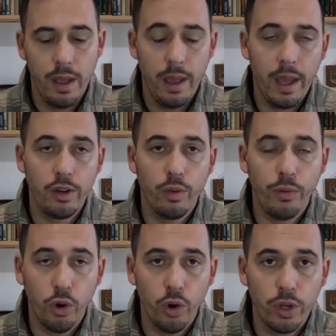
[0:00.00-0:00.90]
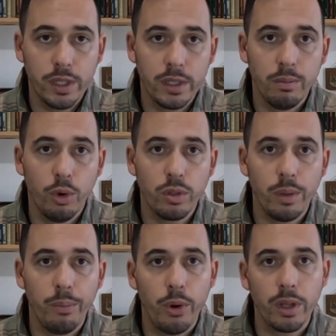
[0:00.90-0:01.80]
And of course, the most
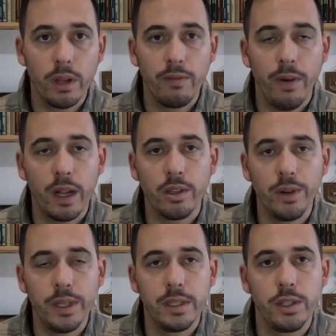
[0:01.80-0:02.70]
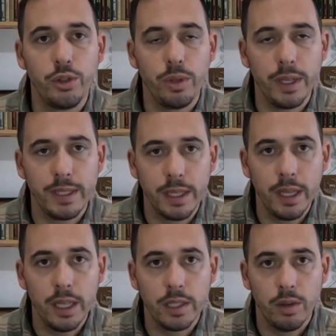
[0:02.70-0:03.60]
important factor is shooting
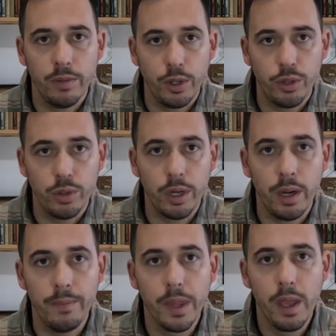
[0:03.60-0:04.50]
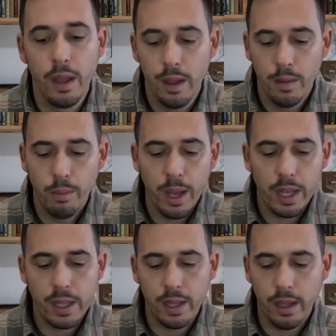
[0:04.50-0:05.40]
skills of the shooter.
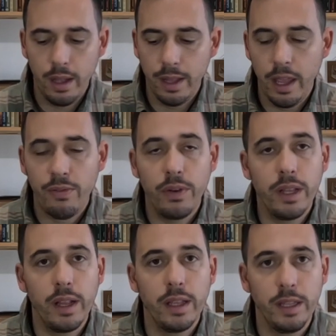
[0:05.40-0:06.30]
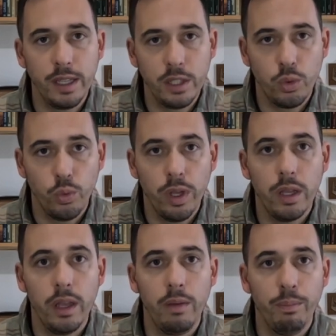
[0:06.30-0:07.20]
But definitely this
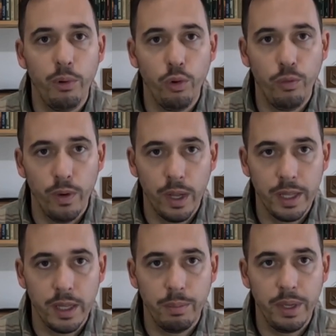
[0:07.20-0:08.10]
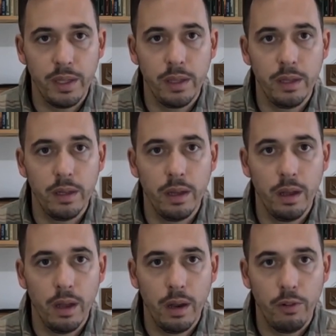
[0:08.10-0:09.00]
will improve a little bit
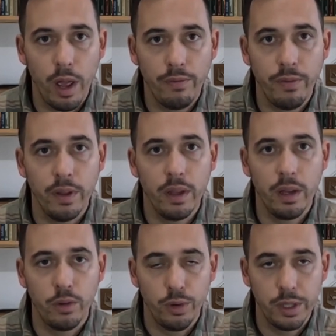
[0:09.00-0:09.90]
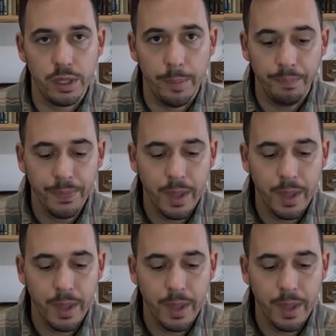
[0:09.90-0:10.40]
the rifle accuracy.